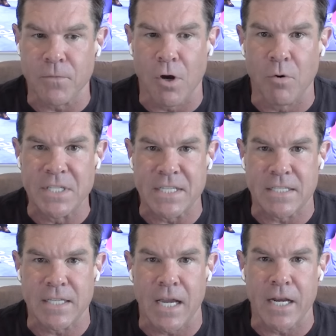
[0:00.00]
Always
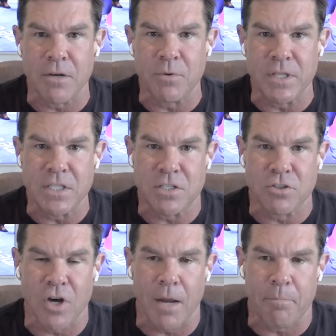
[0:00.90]
exciting when these
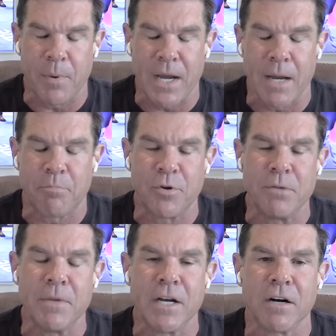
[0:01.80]
top
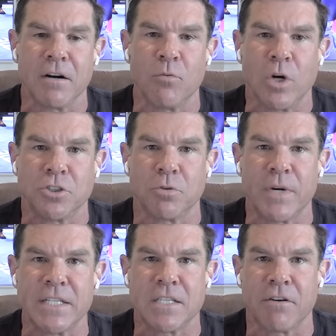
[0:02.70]
premier
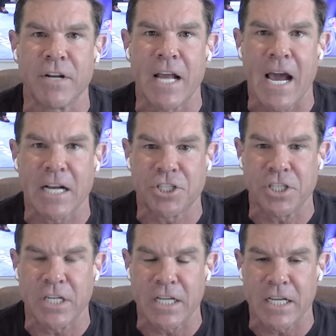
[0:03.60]
welterweights are in
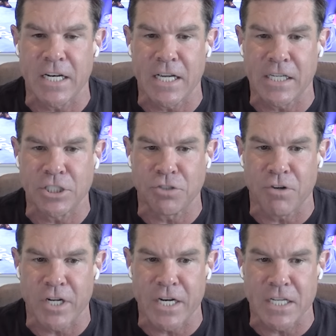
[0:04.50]
action, and
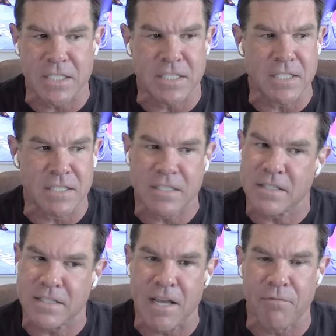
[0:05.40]
Jaron Ennis is
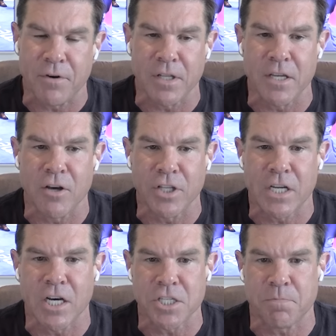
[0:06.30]
definitely on the
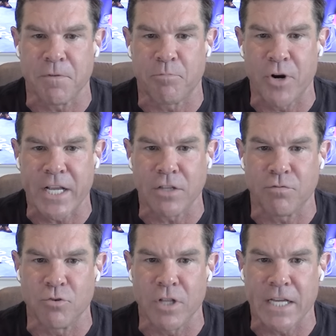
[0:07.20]
cusp of breaking
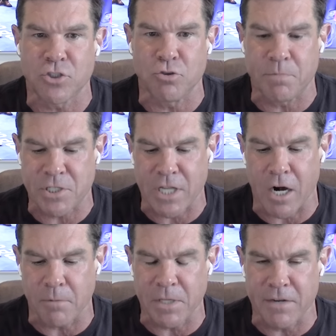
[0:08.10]
through to that
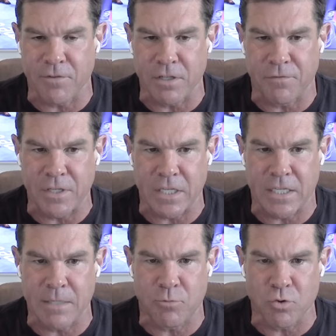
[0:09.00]
superstardom level if he can
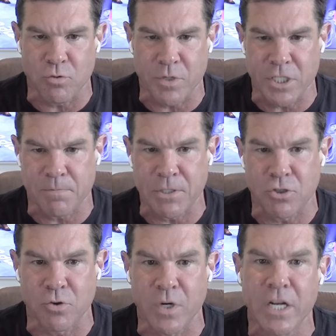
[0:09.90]
keep doing what he's been
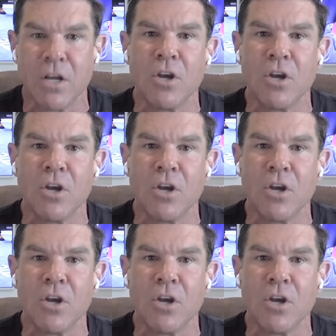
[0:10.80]
doing.